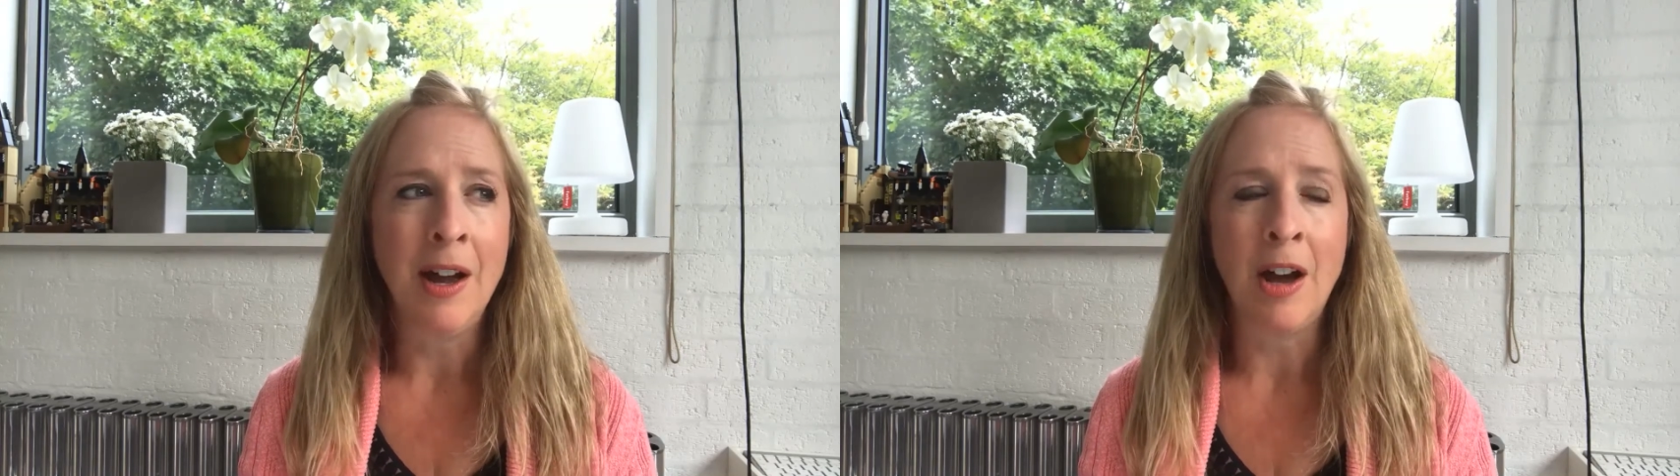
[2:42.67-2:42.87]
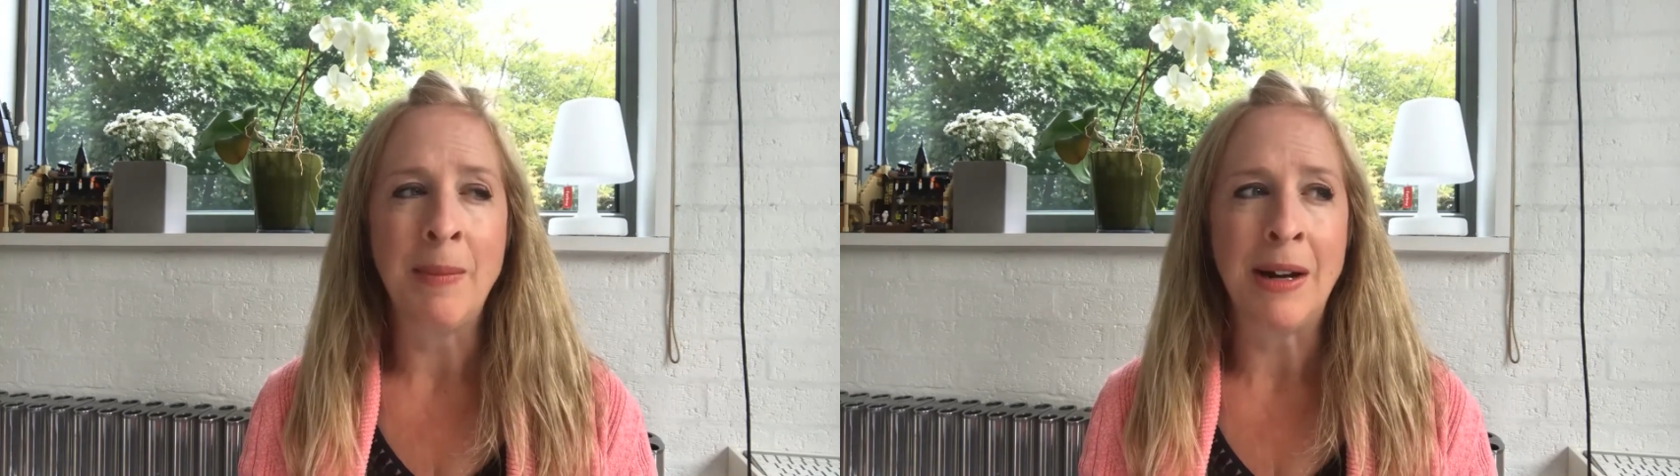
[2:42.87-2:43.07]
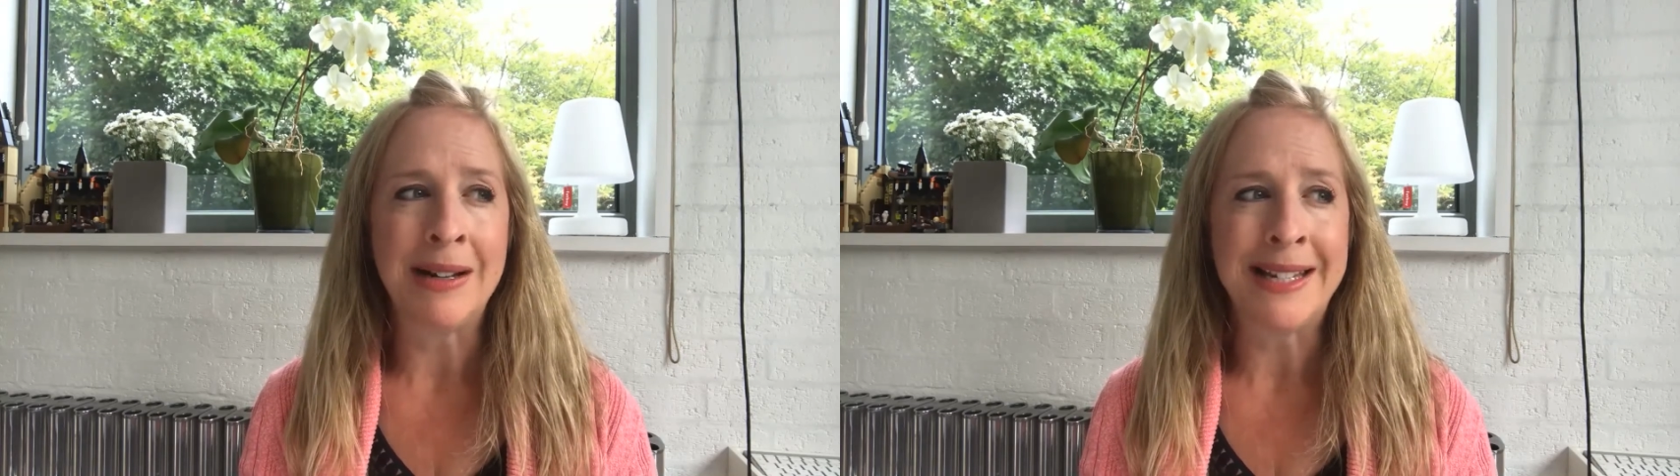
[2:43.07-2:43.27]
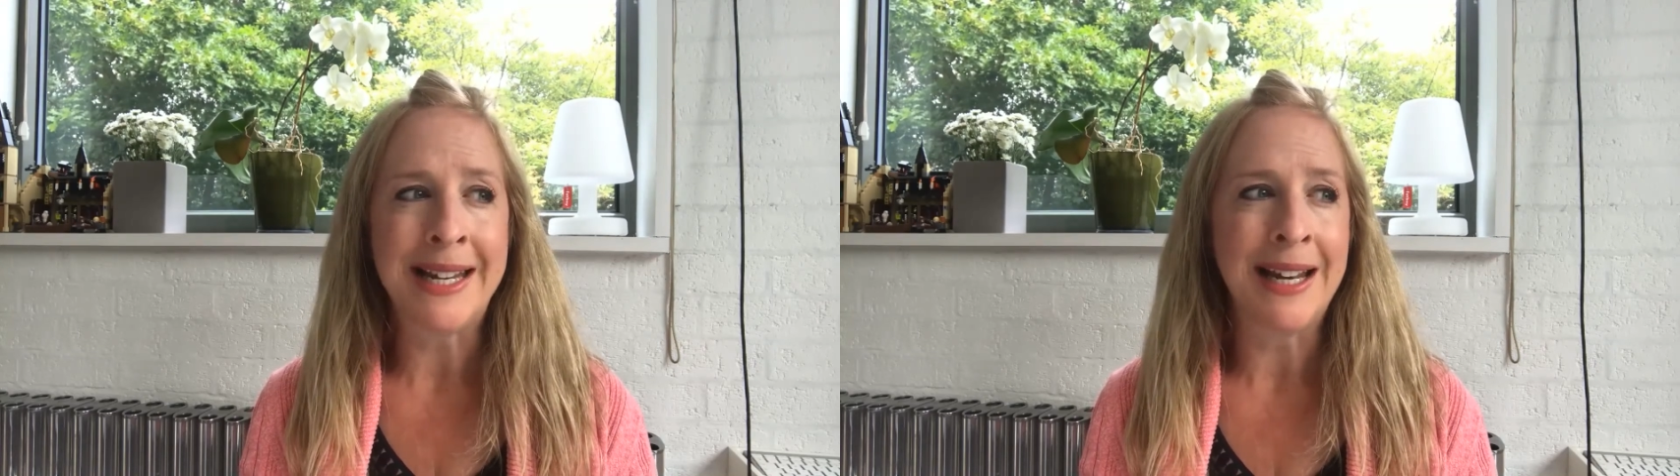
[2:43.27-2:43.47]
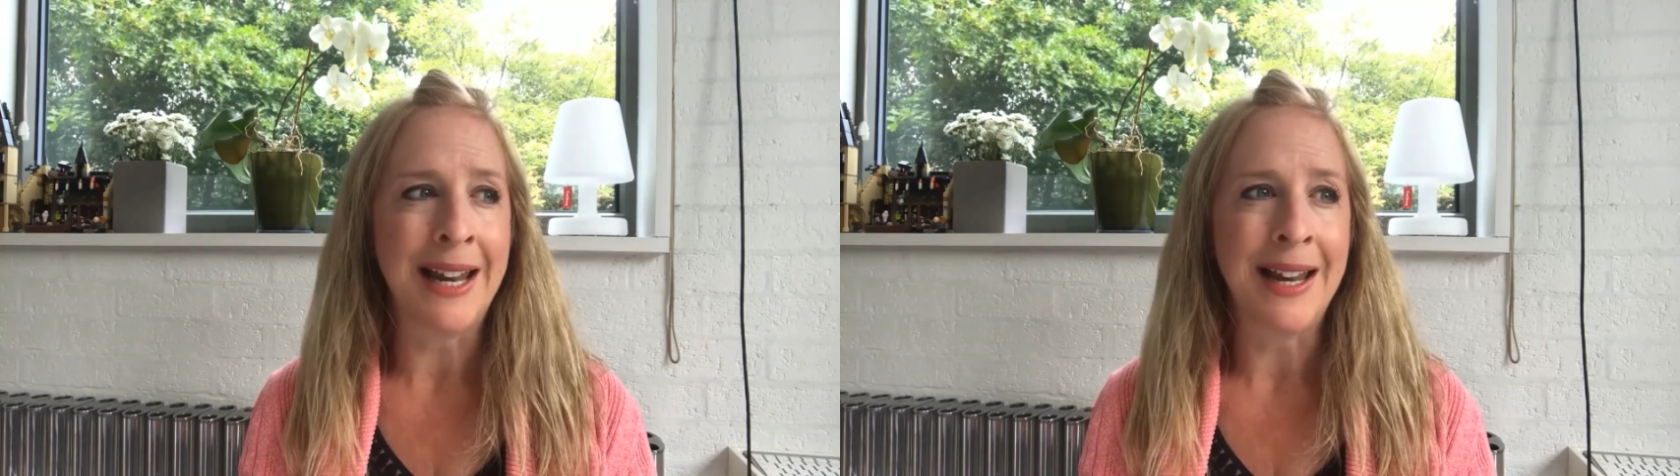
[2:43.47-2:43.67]
I mean,
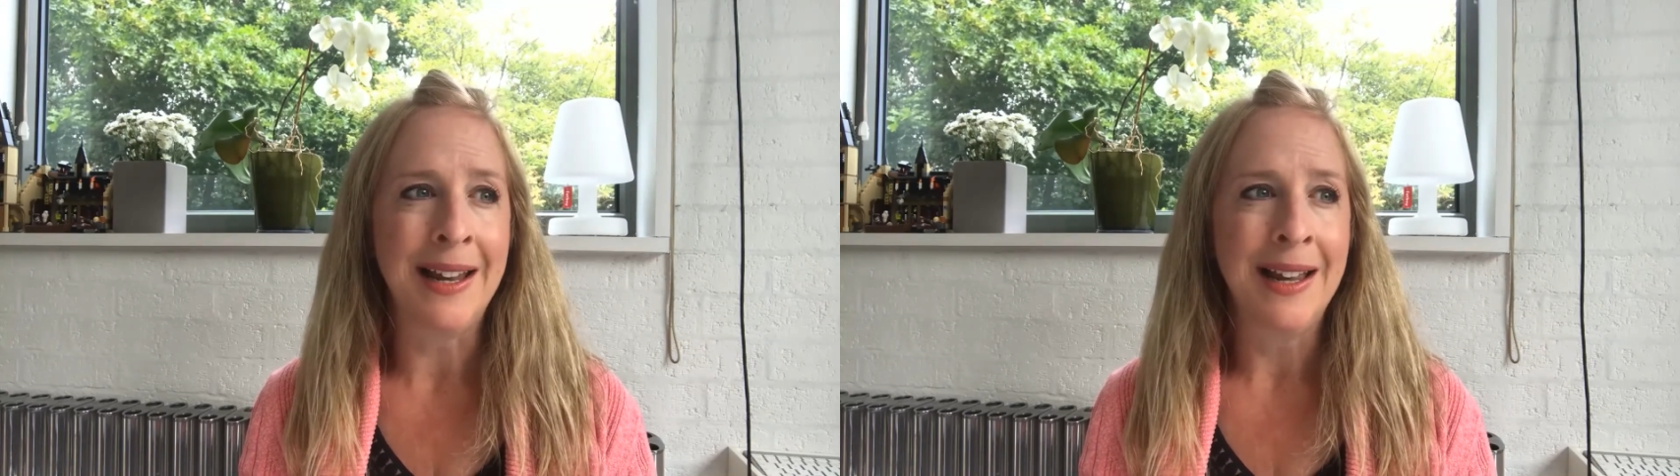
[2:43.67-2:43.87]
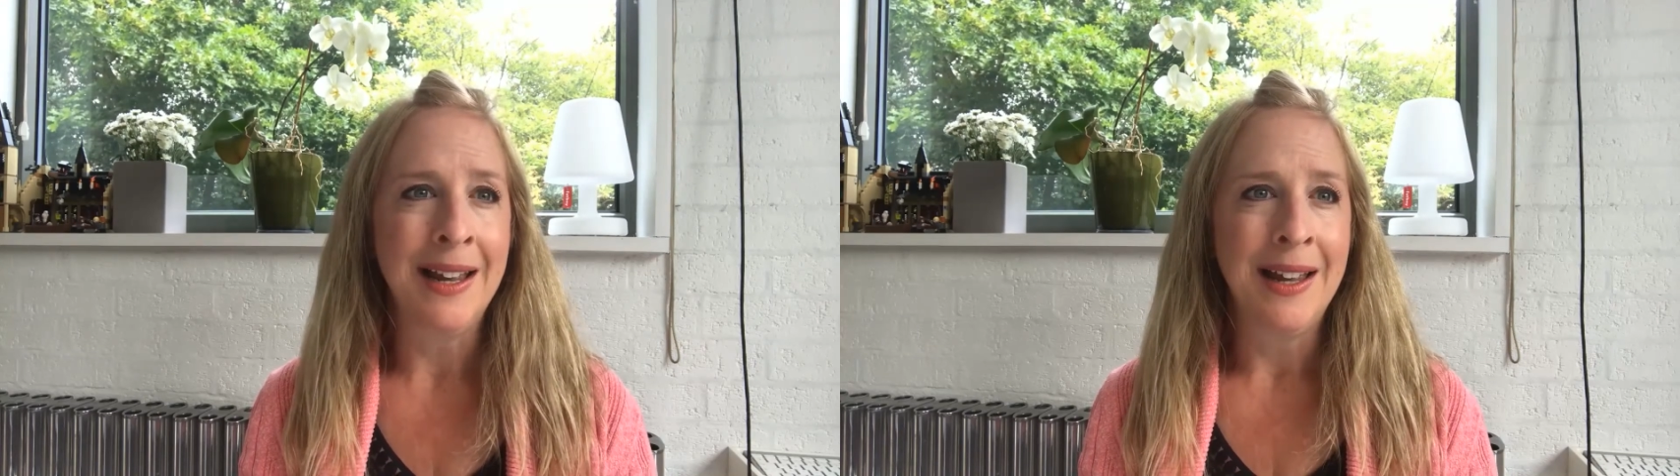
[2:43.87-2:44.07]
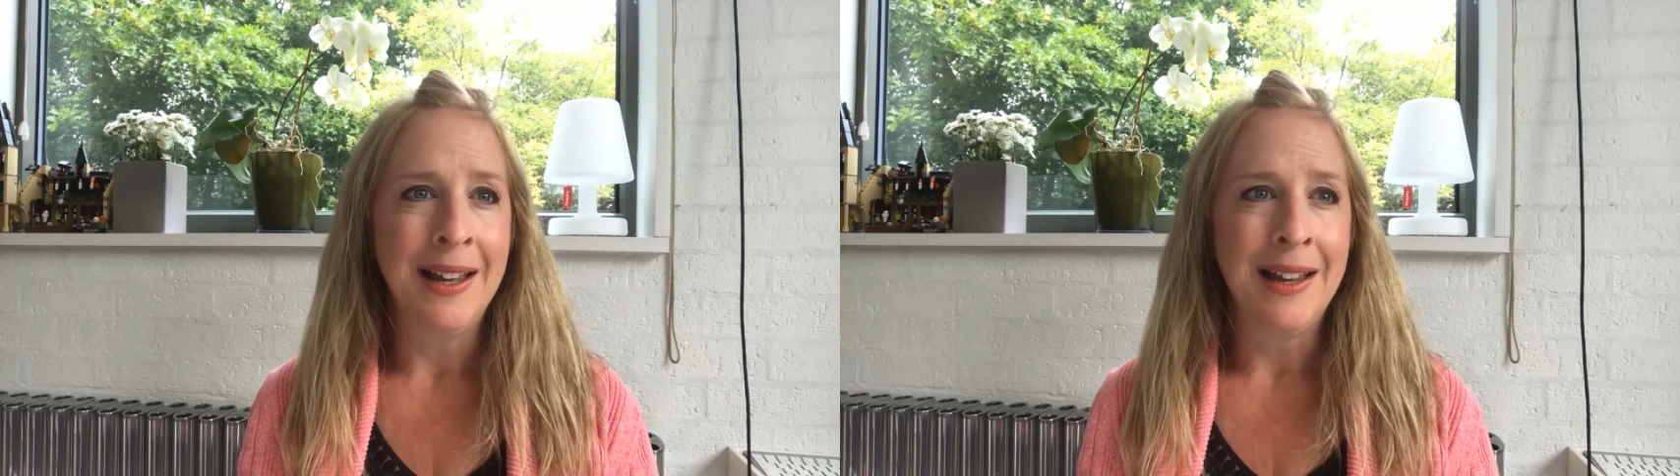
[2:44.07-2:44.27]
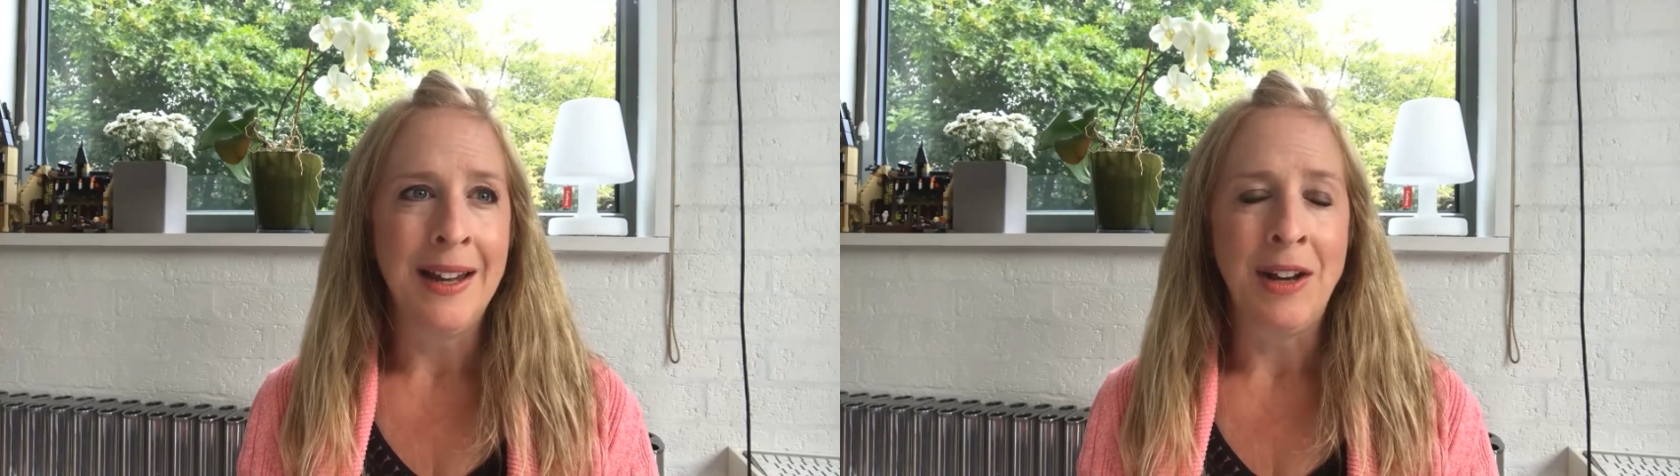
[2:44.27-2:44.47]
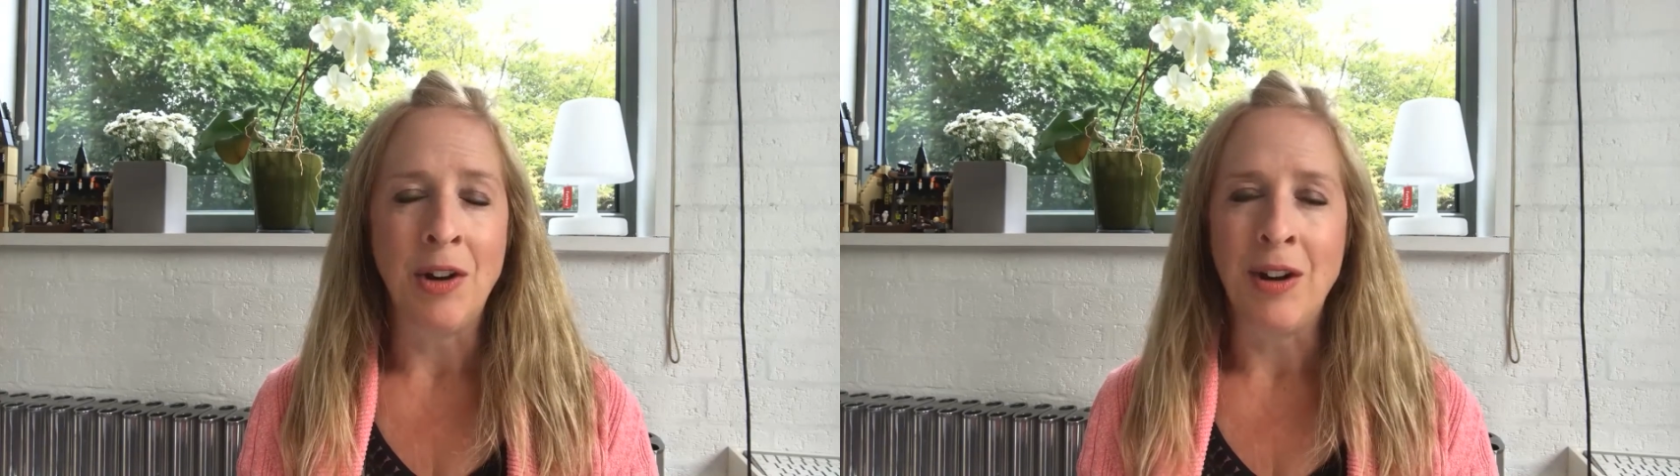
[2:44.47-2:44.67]
ideally,
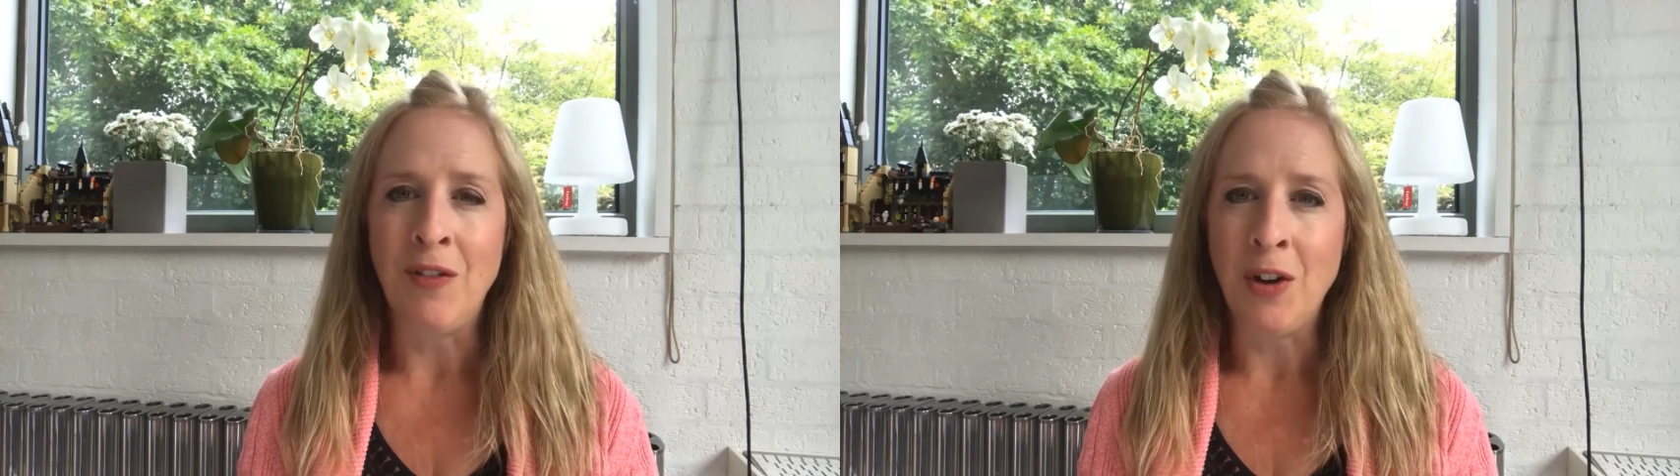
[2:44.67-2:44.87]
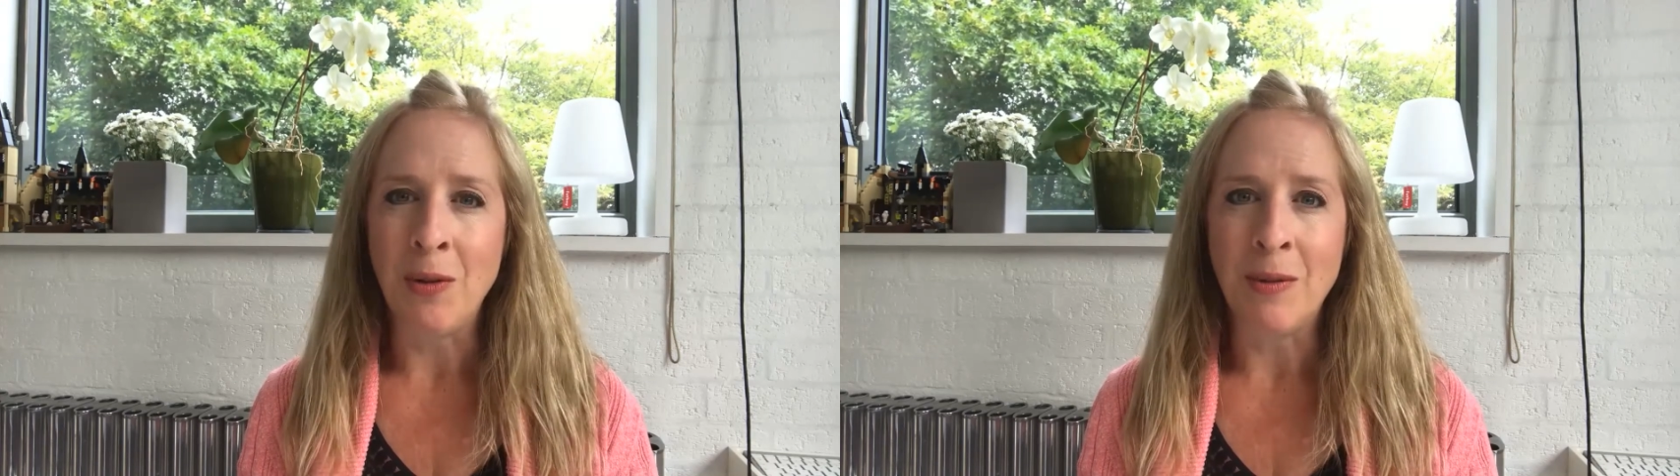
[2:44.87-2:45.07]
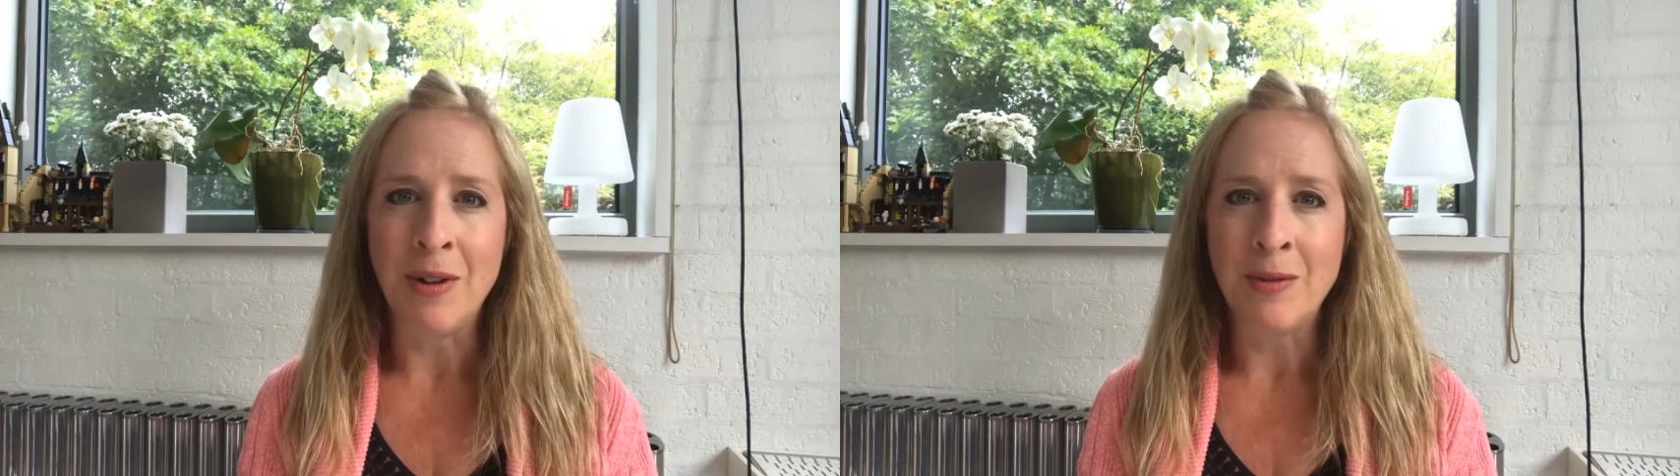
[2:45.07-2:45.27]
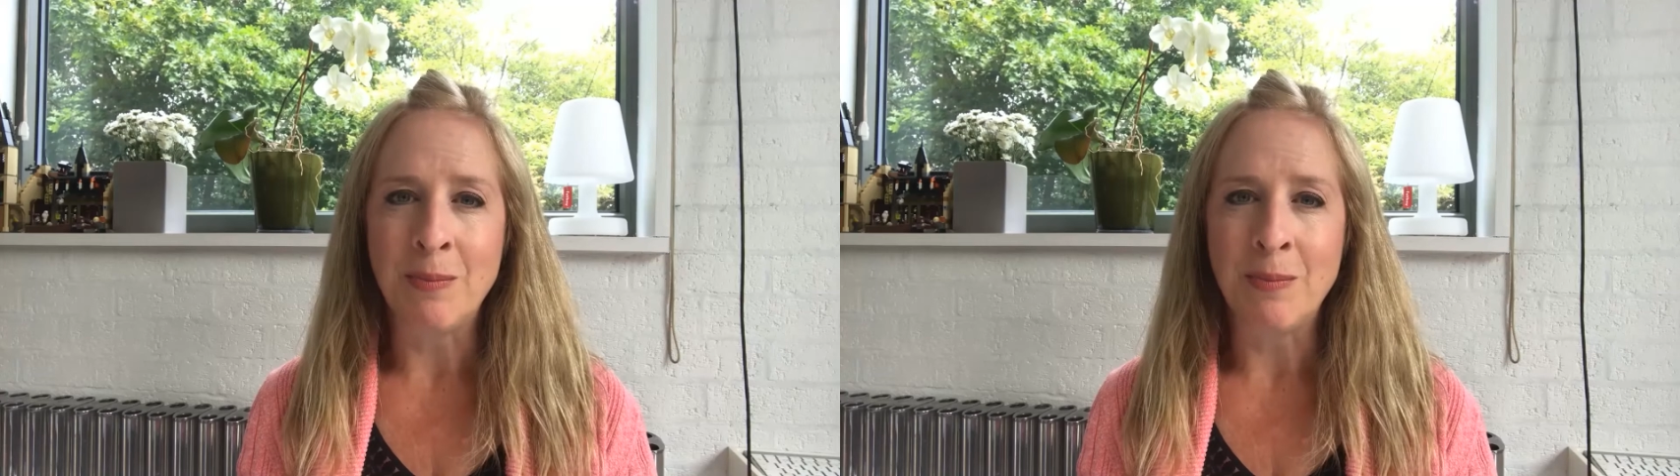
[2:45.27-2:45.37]
if you can